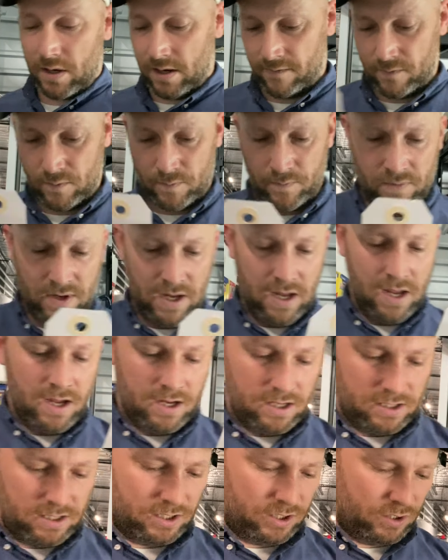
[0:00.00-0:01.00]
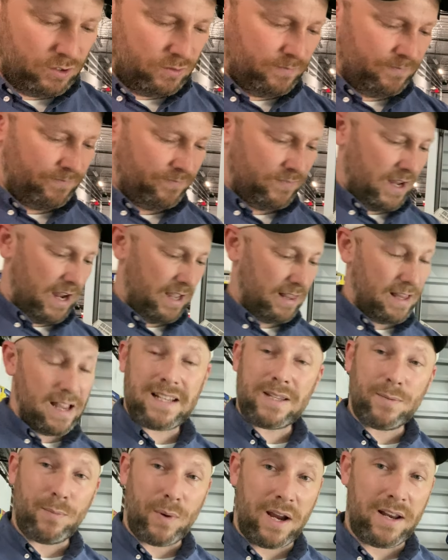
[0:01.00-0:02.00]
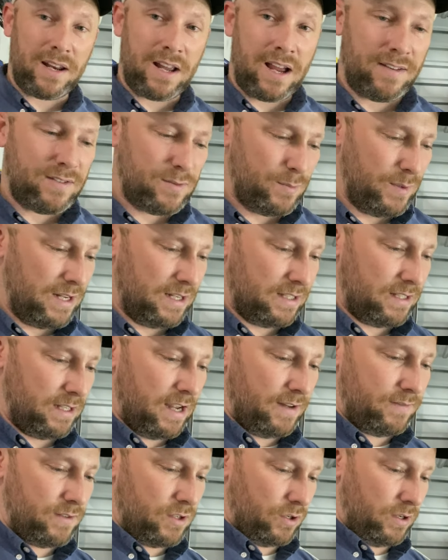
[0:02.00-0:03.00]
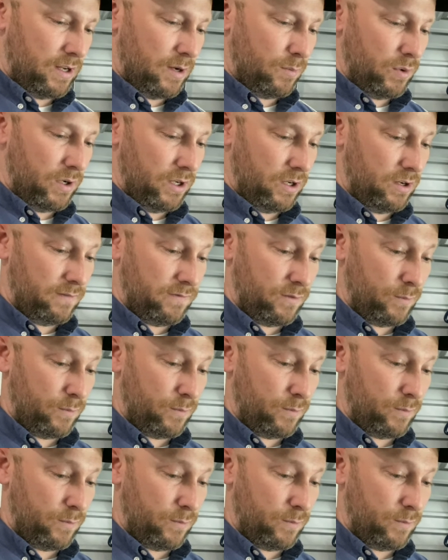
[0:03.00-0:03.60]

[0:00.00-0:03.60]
of them to do, I like to buy knives because knives turn out pretty good for